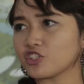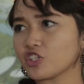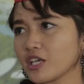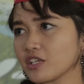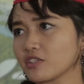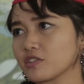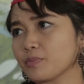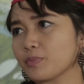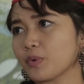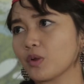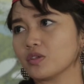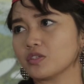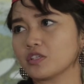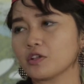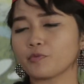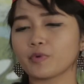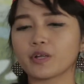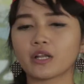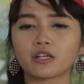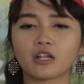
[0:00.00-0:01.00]
change the
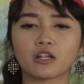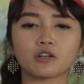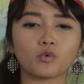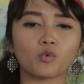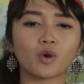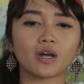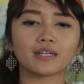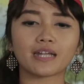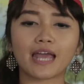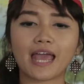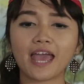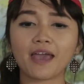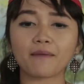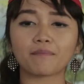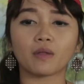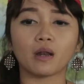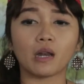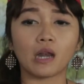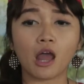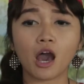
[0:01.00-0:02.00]
policy. We are not the one that have
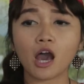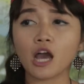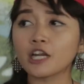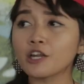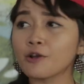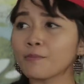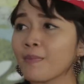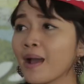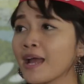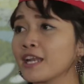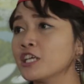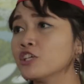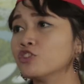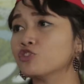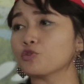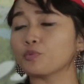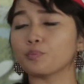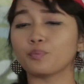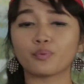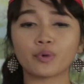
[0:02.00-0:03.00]
a lot of money
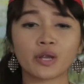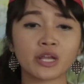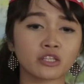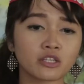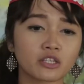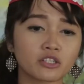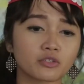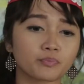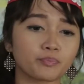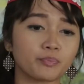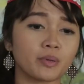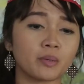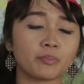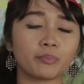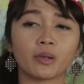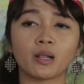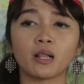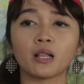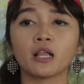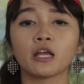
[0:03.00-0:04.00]
to bring these
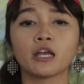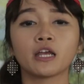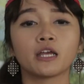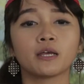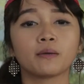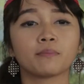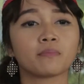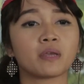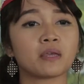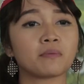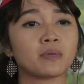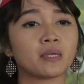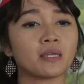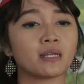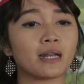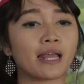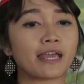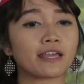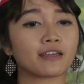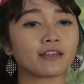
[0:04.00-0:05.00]
people, maybe
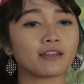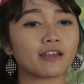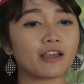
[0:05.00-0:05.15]
like